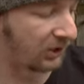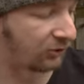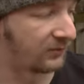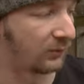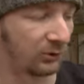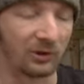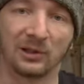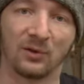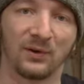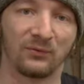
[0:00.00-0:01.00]
is I've ordered a
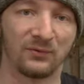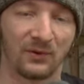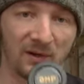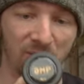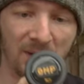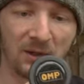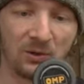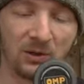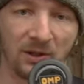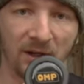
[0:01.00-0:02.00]
little
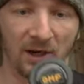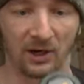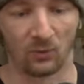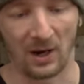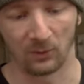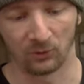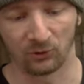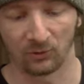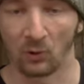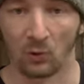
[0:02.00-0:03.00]
55mm
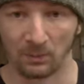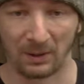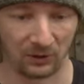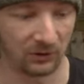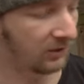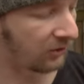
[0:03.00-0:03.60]
round horn button